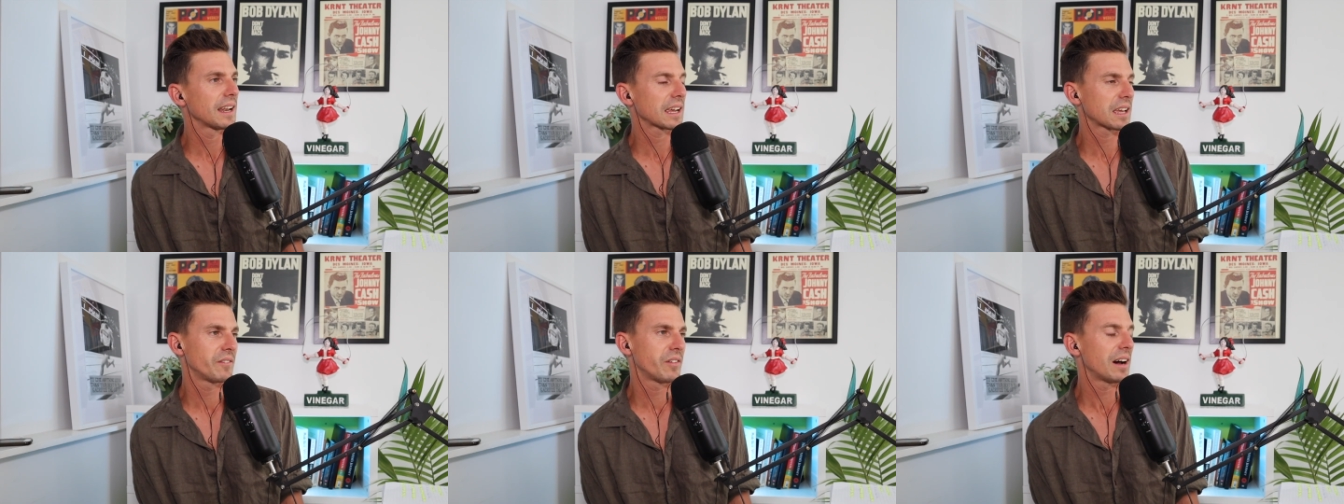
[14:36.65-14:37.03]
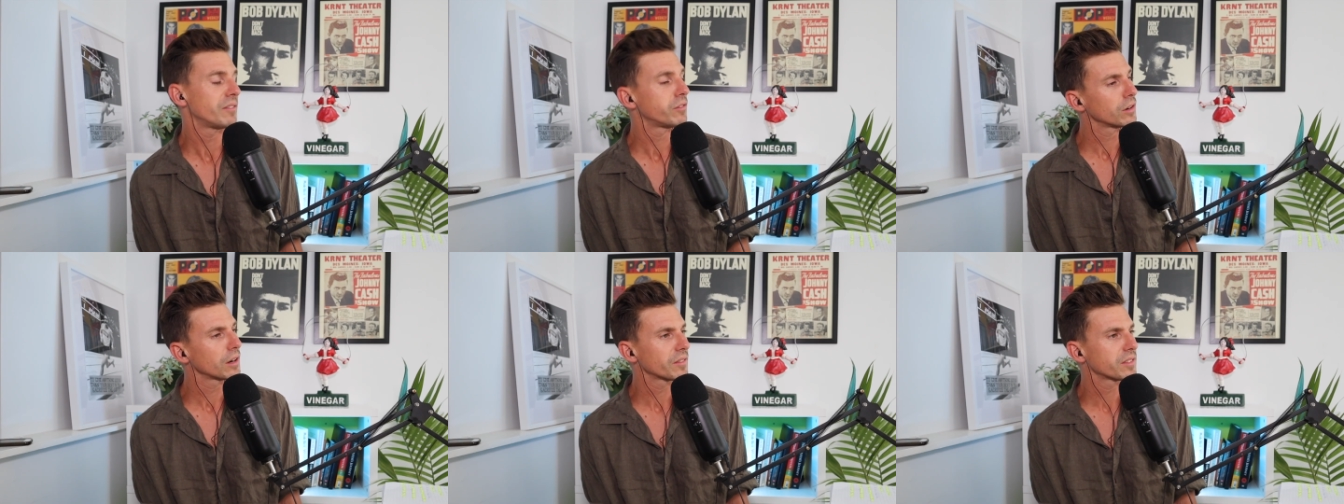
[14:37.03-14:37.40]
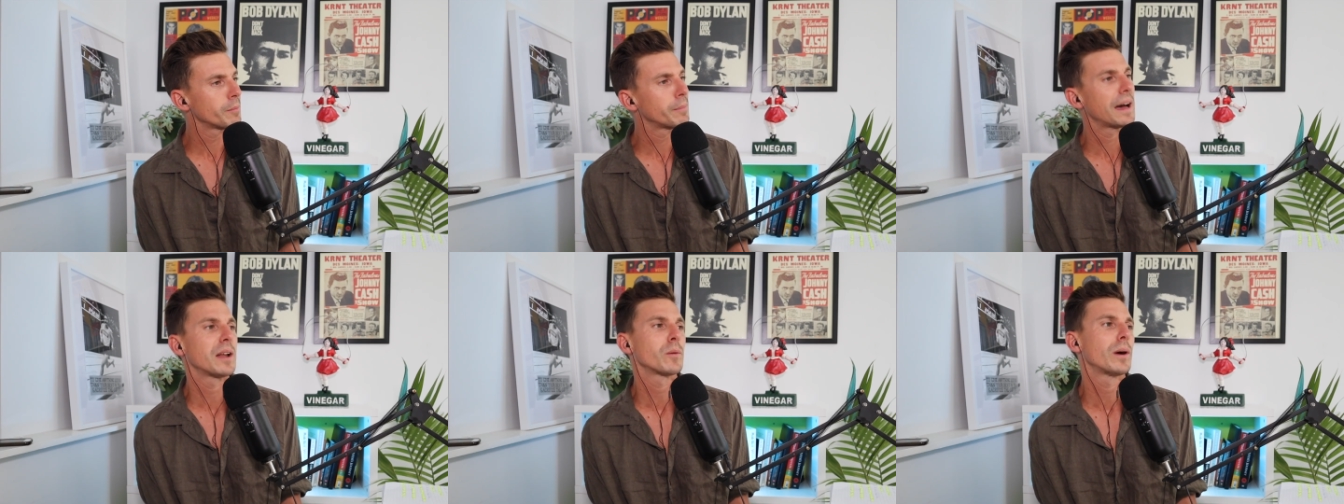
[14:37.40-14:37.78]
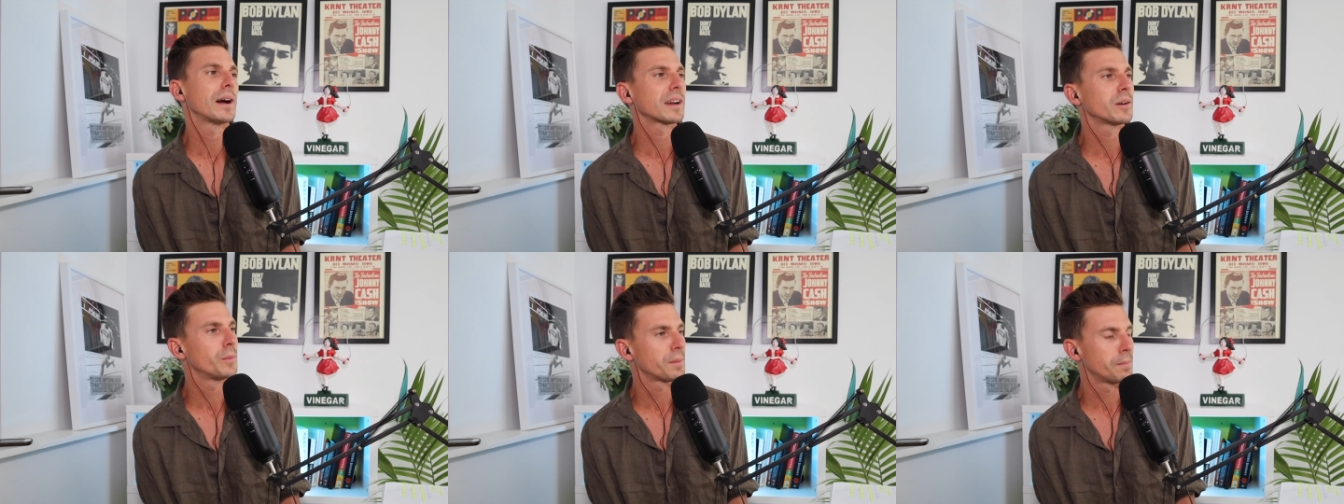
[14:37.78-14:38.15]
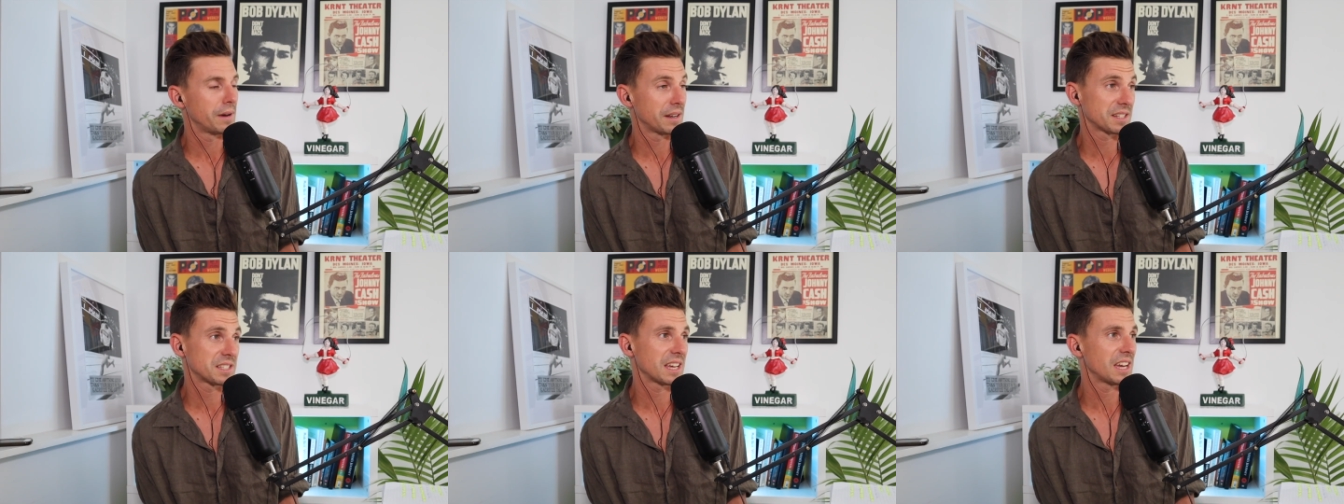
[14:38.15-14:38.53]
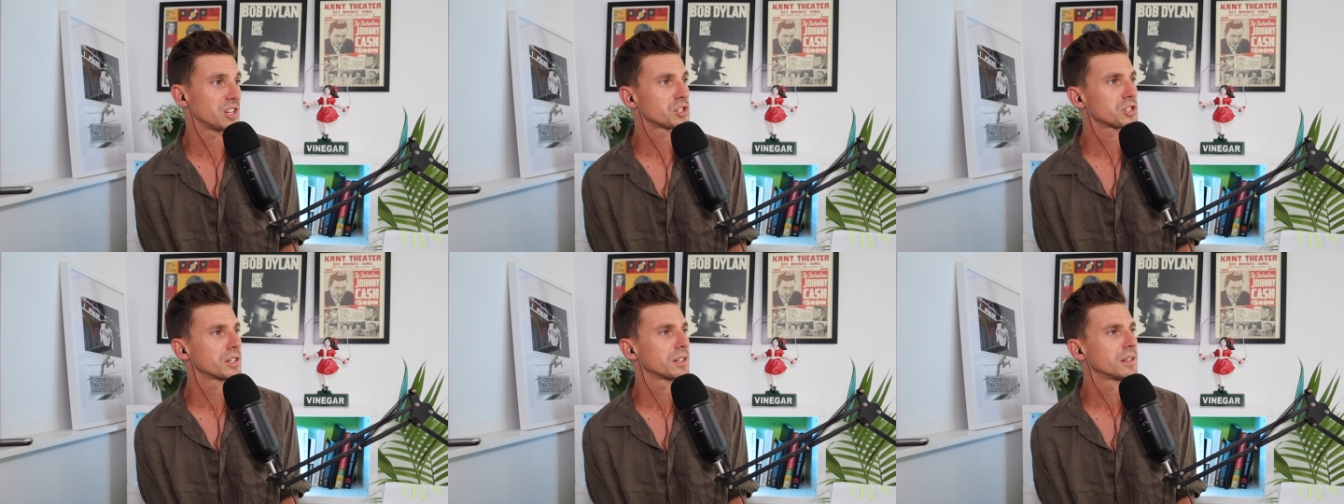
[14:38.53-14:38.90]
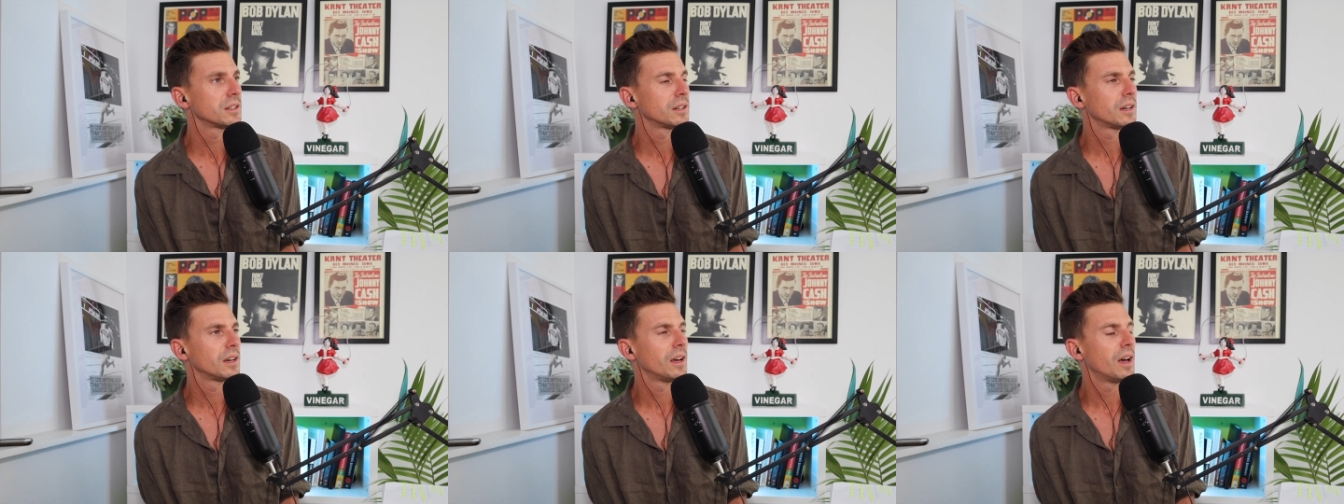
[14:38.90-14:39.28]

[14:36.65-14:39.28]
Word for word: Like if I fall off the bandwagon with meditation,